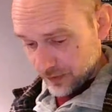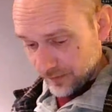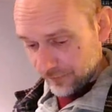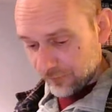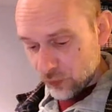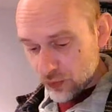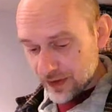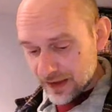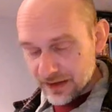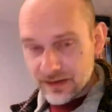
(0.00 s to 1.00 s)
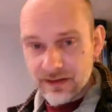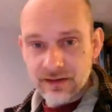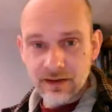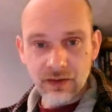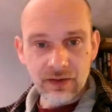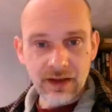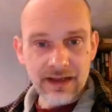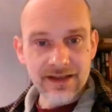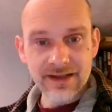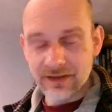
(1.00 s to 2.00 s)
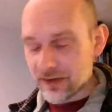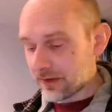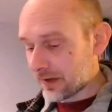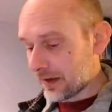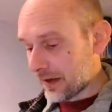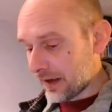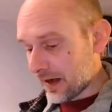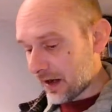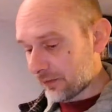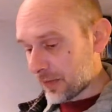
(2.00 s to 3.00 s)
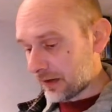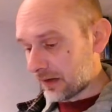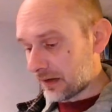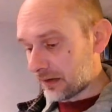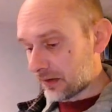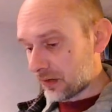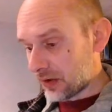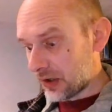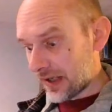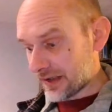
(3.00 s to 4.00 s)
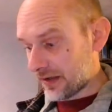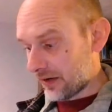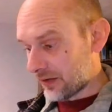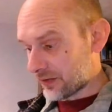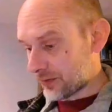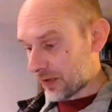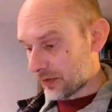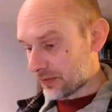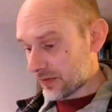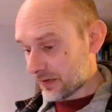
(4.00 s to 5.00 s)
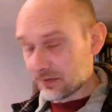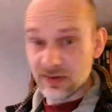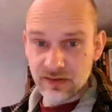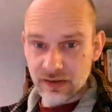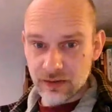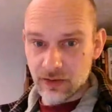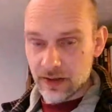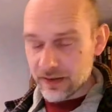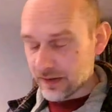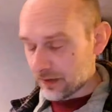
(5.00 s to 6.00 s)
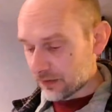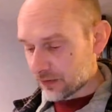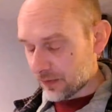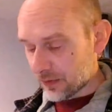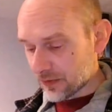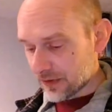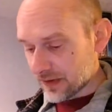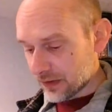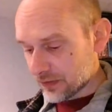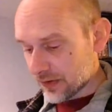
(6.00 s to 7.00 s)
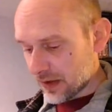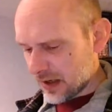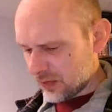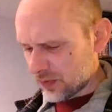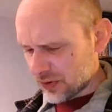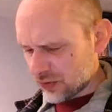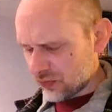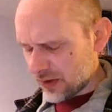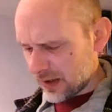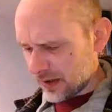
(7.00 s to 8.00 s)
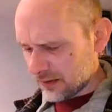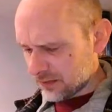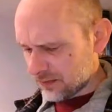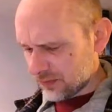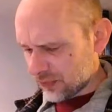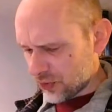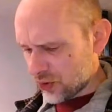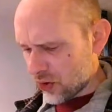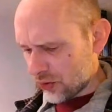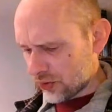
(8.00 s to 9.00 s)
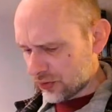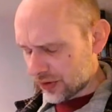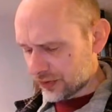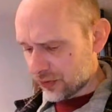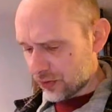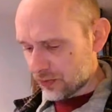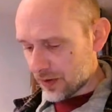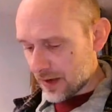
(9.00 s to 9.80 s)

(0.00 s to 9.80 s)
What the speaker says: 4 days out of the last seven have been less than £100, considerably less than £100 in sales, which is really not good at all.